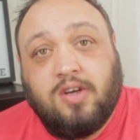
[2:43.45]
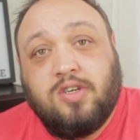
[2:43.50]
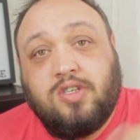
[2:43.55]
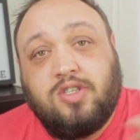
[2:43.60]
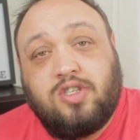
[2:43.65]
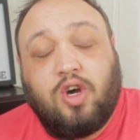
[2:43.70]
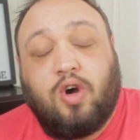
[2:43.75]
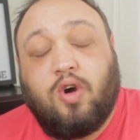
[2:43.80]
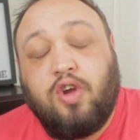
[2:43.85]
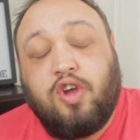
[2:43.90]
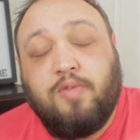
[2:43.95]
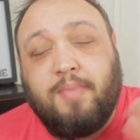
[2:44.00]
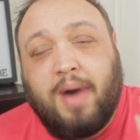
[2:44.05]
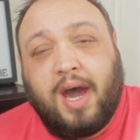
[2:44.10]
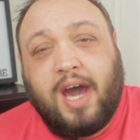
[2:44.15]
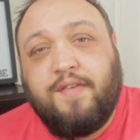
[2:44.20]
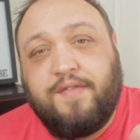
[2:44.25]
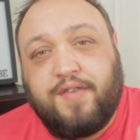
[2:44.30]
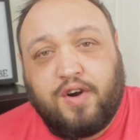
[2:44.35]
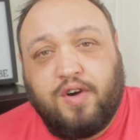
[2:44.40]
So you
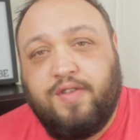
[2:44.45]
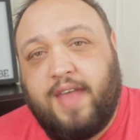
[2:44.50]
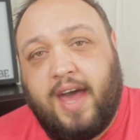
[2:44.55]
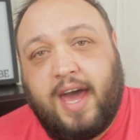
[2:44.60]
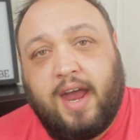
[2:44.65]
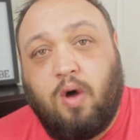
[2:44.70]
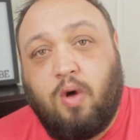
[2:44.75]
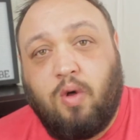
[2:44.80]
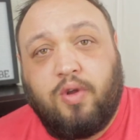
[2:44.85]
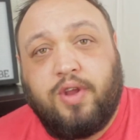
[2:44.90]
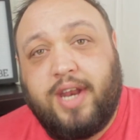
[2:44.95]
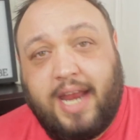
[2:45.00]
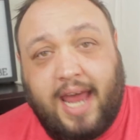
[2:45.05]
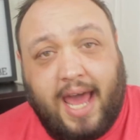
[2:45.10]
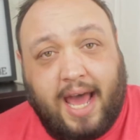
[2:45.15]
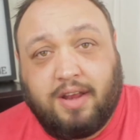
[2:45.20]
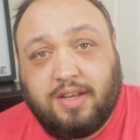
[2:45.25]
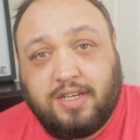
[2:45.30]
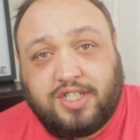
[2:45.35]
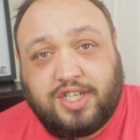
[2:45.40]
might have heard that old
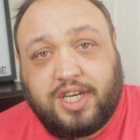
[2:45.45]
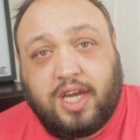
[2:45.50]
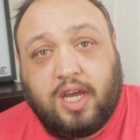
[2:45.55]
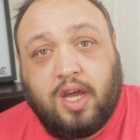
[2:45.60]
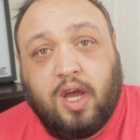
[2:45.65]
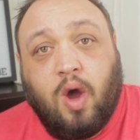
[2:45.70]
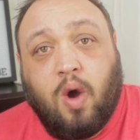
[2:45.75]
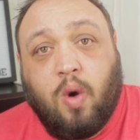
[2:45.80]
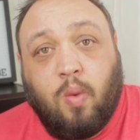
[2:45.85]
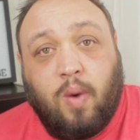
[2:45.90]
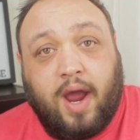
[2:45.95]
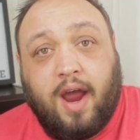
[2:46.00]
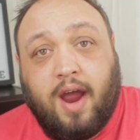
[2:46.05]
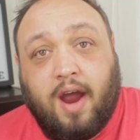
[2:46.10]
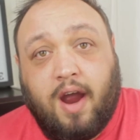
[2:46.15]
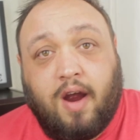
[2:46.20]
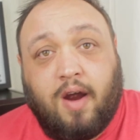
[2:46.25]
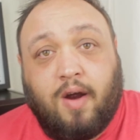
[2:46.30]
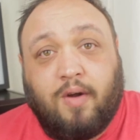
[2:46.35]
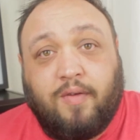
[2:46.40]
analogy
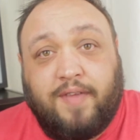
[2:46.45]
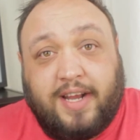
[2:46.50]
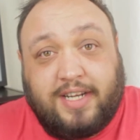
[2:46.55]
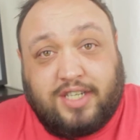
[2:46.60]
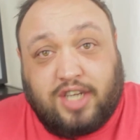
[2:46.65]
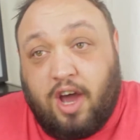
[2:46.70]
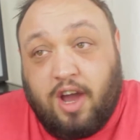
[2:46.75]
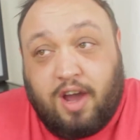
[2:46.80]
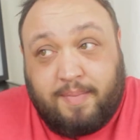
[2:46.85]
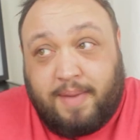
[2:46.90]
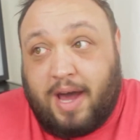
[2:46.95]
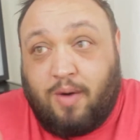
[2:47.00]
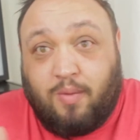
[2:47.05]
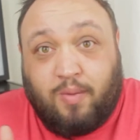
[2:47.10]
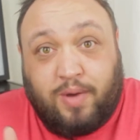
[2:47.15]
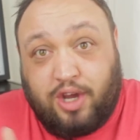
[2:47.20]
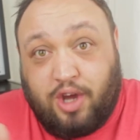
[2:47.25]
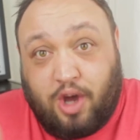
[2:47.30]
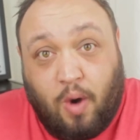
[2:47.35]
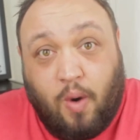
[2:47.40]
where they talk about
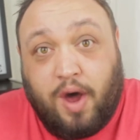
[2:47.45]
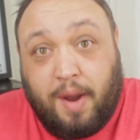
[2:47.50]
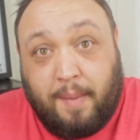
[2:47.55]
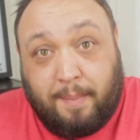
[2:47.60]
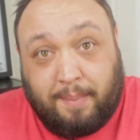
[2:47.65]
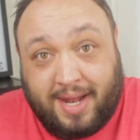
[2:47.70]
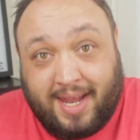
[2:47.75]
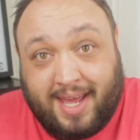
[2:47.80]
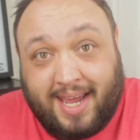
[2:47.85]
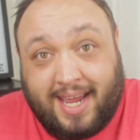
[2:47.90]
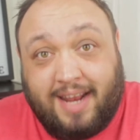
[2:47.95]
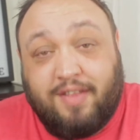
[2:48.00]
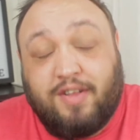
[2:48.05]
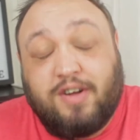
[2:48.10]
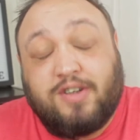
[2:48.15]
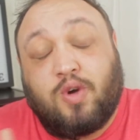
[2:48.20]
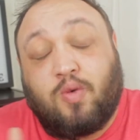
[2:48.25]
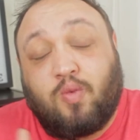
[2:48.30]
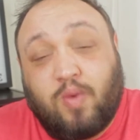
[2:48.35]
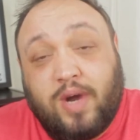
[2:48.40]
when you go on a plane,
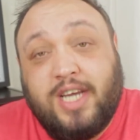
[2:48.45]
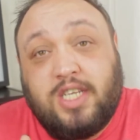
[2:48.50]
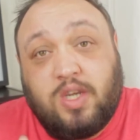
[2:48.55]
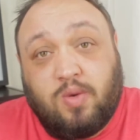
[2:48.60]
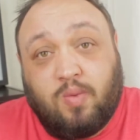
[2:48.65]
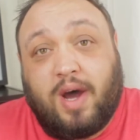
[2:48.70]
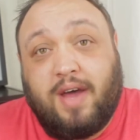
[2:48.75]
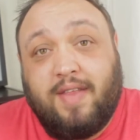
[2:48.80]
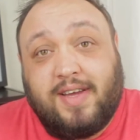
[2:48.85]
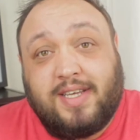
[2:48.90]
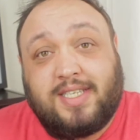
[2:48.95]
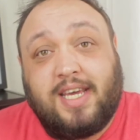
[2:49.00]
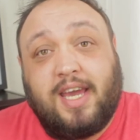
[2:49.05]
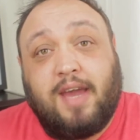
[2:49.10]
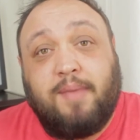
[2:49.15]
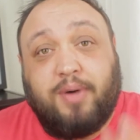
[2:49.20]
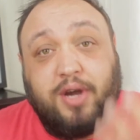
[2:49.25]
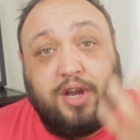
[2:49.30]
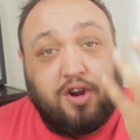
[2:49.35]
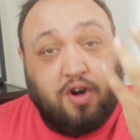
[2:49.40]
there's a reason why they
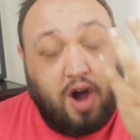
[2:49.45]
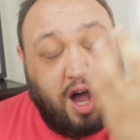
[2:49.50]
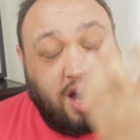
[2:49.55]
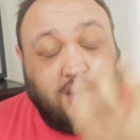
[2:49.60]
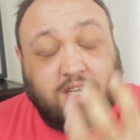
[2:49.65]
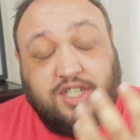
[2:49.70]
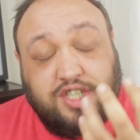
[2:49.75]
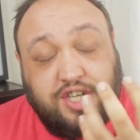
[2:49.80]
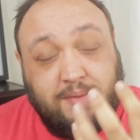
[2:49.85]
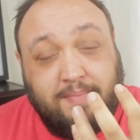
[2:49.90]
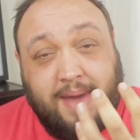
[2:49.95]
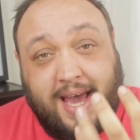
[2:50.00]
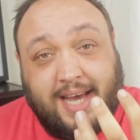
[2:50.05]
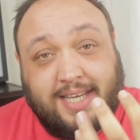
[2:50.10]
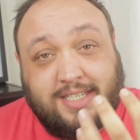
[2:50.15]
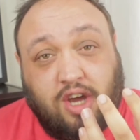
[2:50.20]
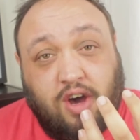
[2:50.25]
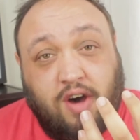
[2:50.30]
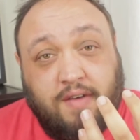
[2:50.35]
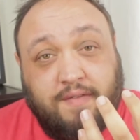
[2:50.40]
say put your oxygen
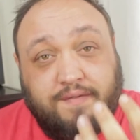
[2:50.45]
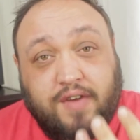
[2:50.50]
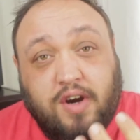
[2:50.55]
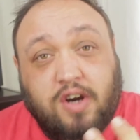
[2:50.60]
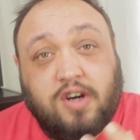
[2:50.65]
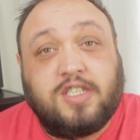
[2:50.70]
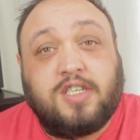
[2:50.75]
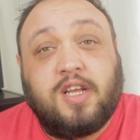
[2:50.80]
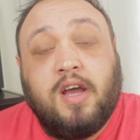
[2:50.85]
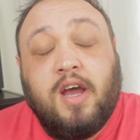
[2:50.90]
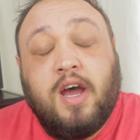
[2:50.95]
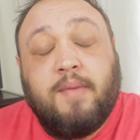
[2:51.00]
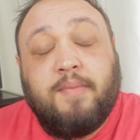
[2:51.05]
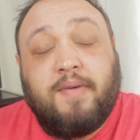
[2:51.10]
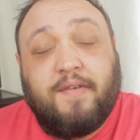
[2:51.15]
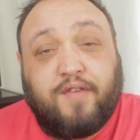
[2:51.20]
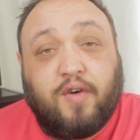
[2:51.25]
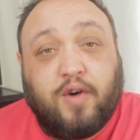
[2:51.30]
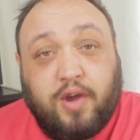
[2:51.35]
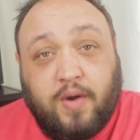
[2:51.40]
mask on first
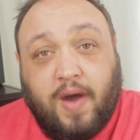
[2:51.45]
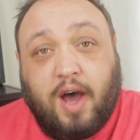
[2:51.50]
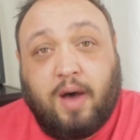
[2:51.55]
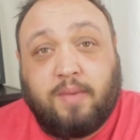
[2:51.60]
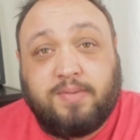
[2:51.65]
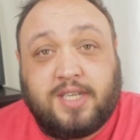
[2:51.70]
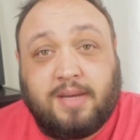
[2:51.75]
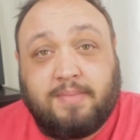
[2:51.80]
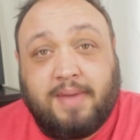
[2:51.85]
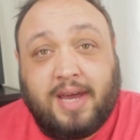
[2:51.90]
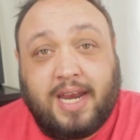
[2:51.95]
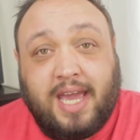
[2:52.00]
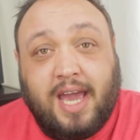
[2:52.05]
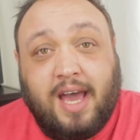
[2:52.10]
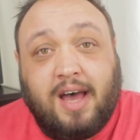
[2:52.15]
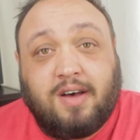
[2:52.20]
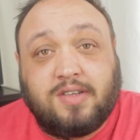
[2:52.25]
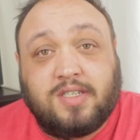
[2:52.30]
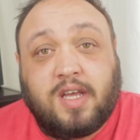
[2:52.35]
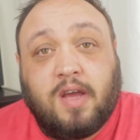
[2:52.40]
before you help somebody
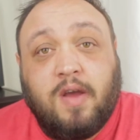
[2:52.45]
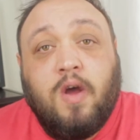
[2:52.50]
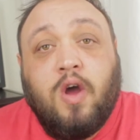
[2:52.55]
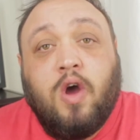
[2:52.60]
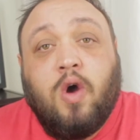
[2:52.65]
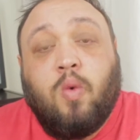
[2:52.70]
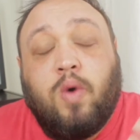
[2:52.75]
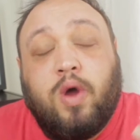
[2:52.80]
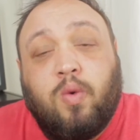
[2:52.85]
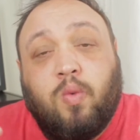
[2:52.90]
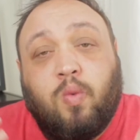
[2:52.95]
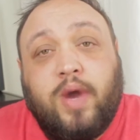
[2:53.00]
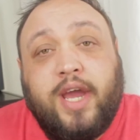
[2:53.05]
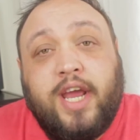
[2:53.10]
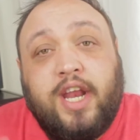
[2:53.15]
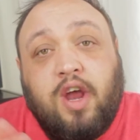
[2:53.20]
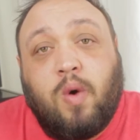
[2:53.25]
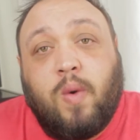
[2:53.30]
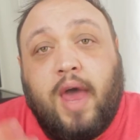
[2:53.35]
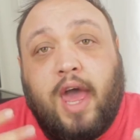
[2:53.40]
else. When
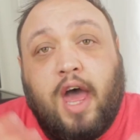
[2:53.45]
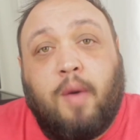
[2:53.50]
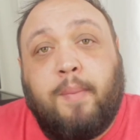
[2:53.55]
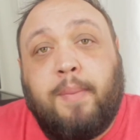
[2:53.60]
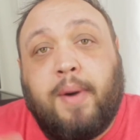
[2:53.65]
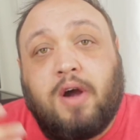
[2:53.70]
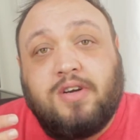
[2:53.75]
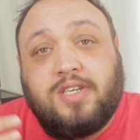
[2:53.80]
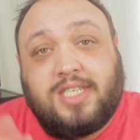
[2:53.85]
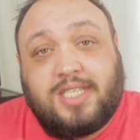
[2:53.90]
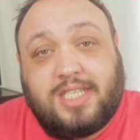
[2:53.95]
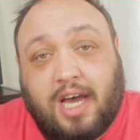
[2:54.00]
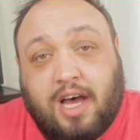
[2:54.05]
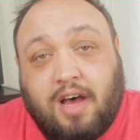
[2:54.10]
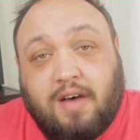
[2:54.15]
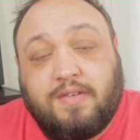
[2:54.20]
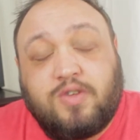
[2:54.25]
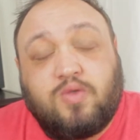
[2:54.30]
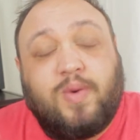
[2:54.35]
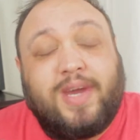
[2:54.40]
we don't help
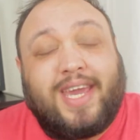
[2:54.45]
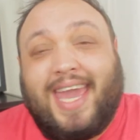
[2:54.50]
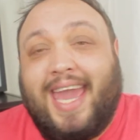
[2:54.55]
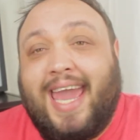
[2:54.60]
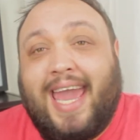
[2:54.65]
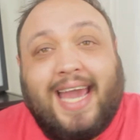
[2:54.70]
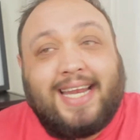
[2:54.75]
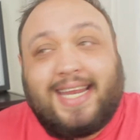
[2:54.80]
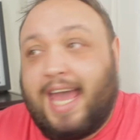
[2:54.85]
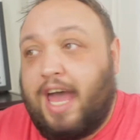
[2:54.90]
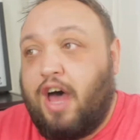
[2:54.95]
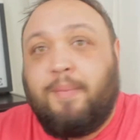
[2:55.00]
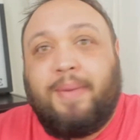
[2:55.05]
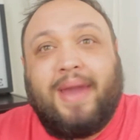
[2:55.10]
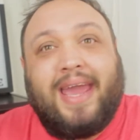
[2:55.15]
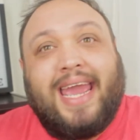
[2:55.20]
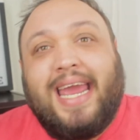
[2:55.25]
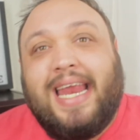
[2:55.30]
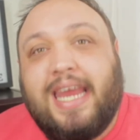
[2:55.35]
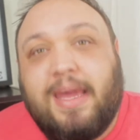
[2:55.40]
ourselves, we can't help
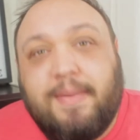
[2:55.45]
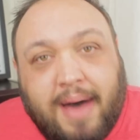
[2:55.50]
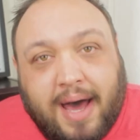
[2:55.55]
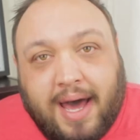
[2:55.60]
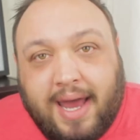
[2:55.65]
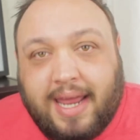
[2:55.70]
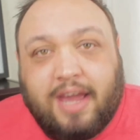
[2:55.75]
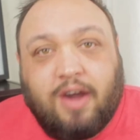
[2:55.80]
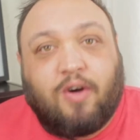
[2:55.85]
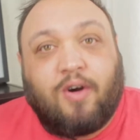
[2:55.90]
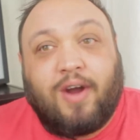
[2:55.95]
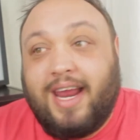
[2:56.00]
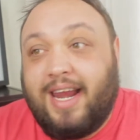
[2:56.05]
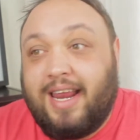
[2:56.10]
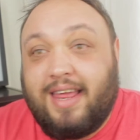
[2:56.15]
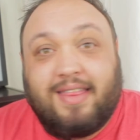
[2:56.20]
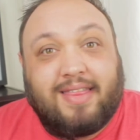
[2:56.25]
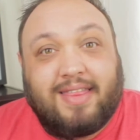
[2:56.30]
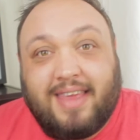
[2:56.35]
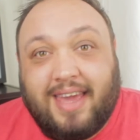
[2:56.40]
anybody or
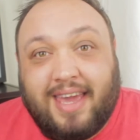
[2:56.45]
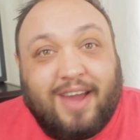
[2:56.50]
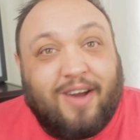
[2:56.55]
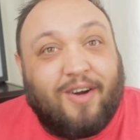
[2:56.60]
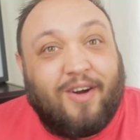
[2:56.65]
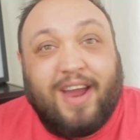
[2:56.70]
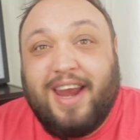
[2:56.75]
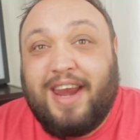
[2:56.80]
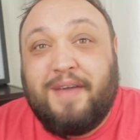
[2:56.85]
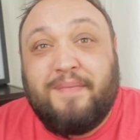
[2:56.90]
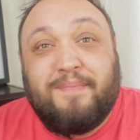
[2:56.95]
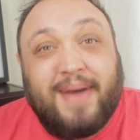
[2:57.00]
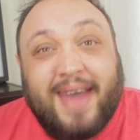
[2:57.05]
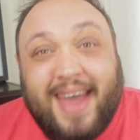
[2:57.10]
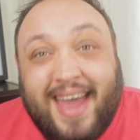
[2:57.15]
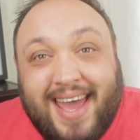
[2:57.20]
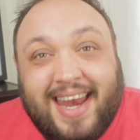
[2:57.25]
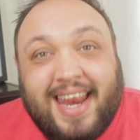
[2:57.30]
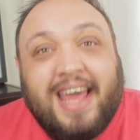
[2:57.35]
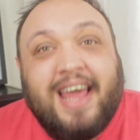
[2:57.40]
anything or any
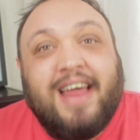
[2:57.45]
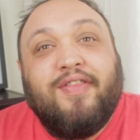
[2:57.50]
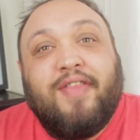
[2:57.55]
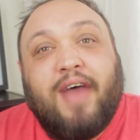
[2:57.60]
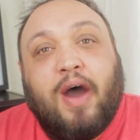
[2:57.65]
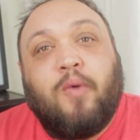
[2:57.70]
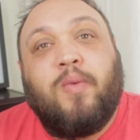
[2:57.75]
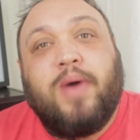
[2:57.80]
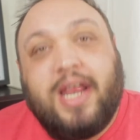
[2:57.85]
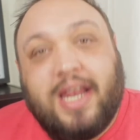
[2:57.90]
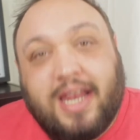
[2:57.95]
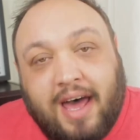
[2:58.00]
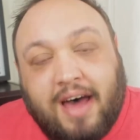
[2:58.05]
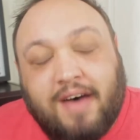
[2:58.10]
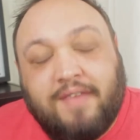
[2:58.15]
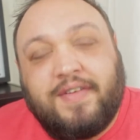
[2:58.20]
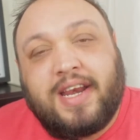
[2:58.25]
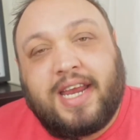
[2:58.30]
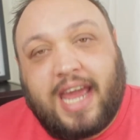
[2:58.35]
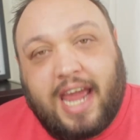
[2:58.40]
pet that we
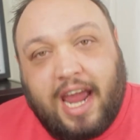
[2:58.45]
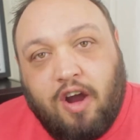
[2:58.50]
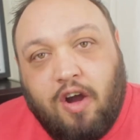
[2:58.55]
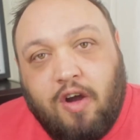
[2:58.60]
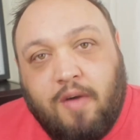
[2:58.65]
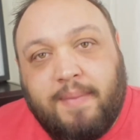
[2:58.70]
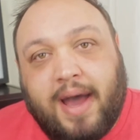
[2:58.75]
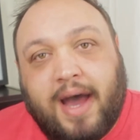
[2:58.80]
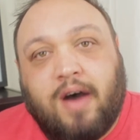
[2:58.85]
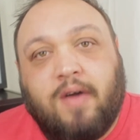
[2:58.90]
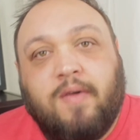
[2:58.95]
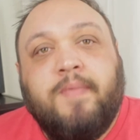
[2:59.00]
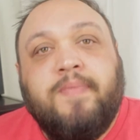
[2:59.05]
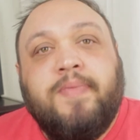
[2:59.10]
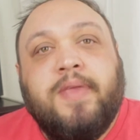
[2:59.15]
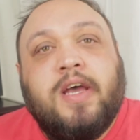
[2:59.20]
love and care about.